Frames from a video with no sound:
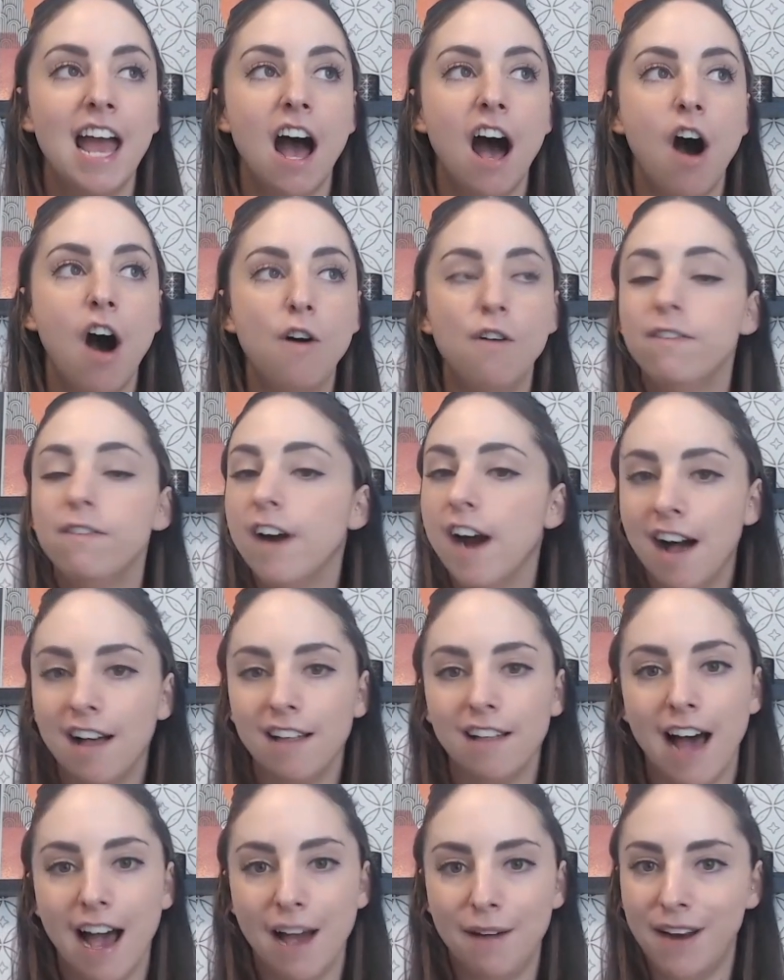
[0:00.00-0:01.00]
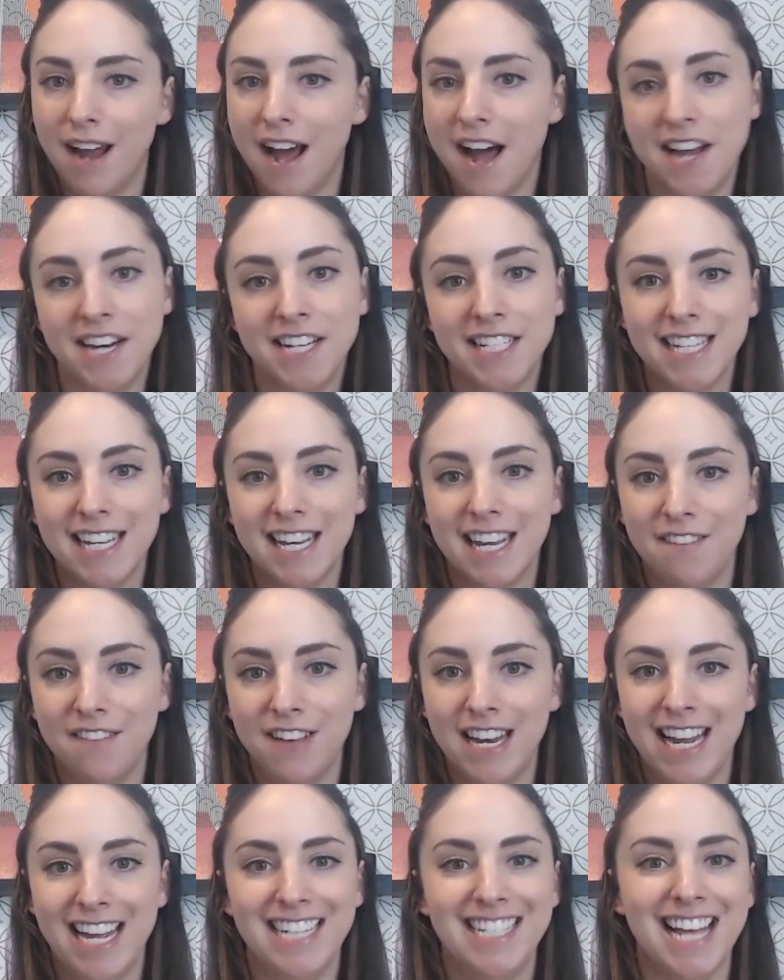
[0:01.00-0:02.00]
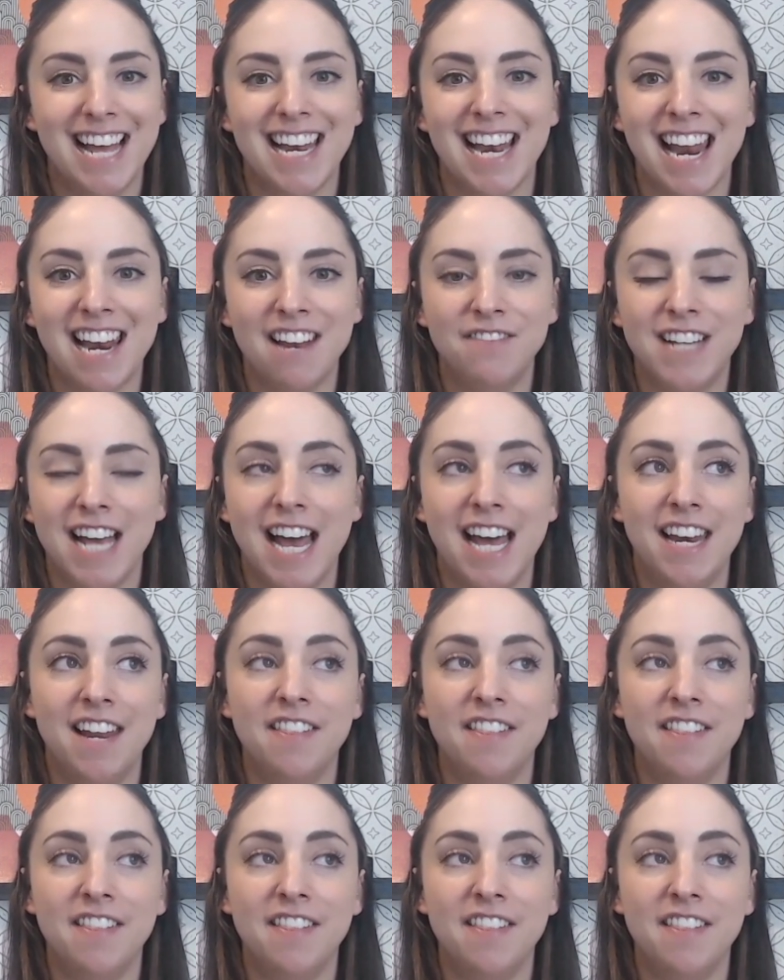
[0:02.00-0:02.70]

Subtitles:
overall, I would honestly give it a 10 out of 10.